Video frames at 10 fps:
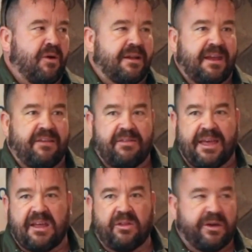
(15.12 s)
ideas that
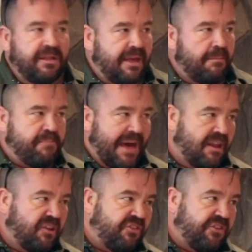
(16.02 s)
they can look at their
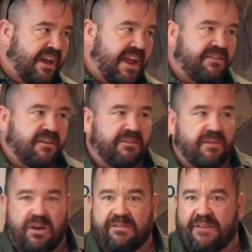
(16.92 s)
balance sheets, and as
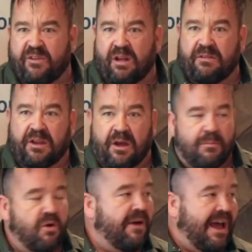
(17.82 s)
long as they've got,
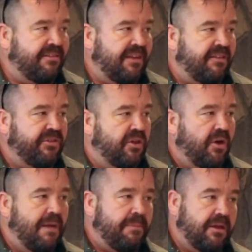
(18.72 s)
more assets than
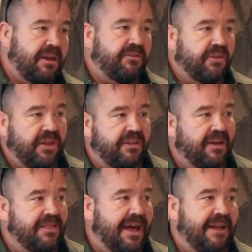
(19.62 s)
liabilities or things
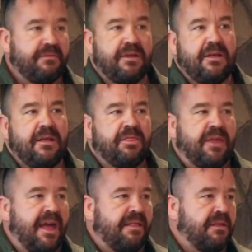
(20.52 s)
like that,
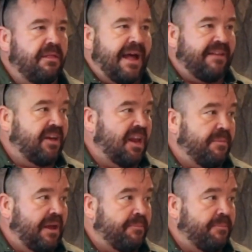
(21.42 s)
then that's going to be a